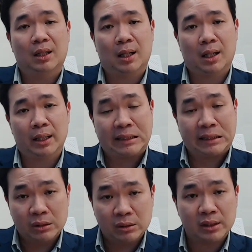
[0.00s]
uh,
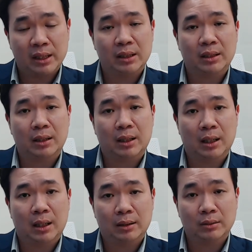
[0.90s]
including
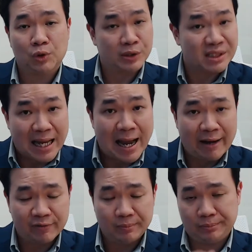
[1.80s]
your staff.